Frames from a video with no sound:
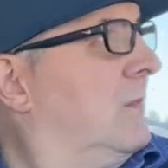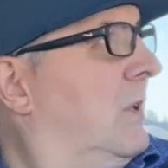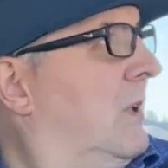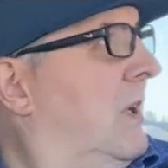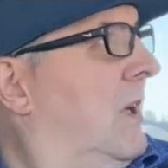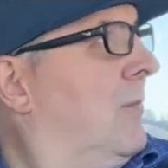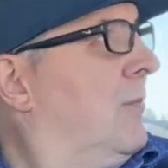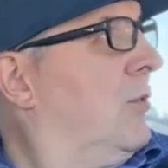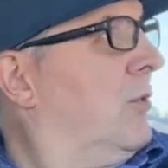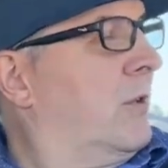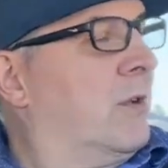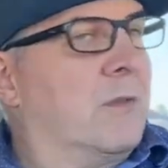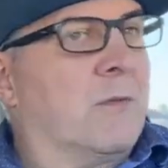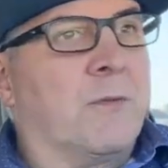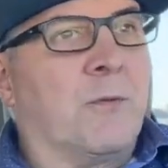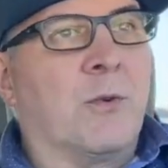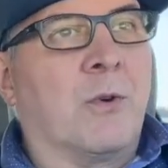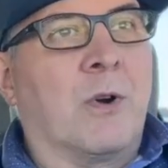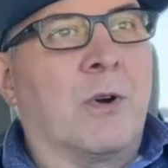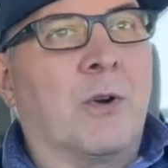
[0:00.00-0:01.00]
I'm looking
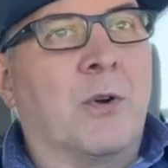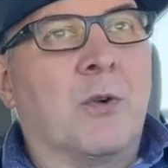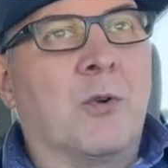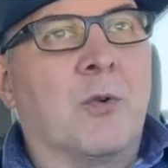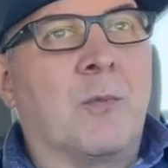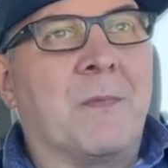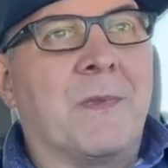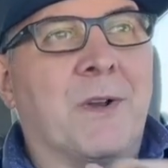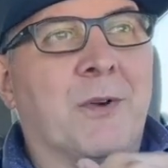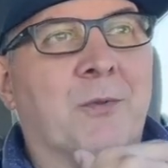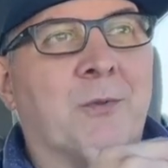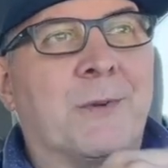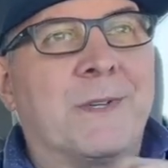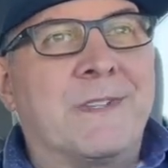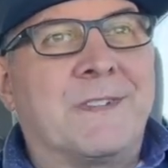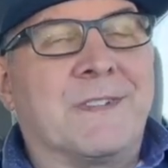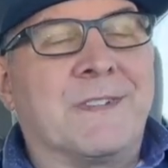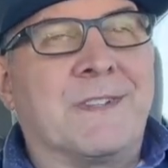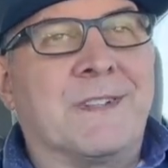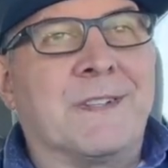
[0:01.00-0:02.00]
for our home that
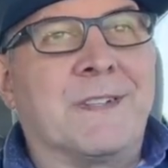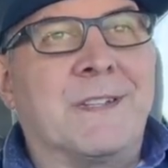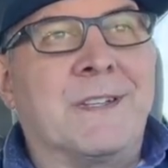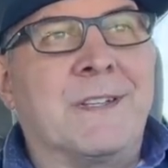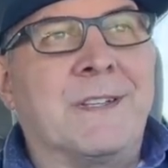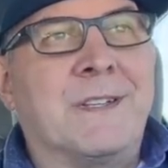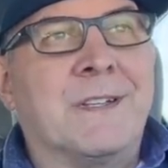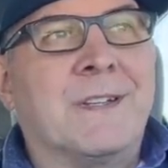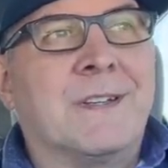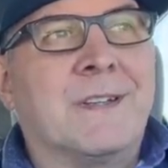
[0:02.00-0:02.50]
recently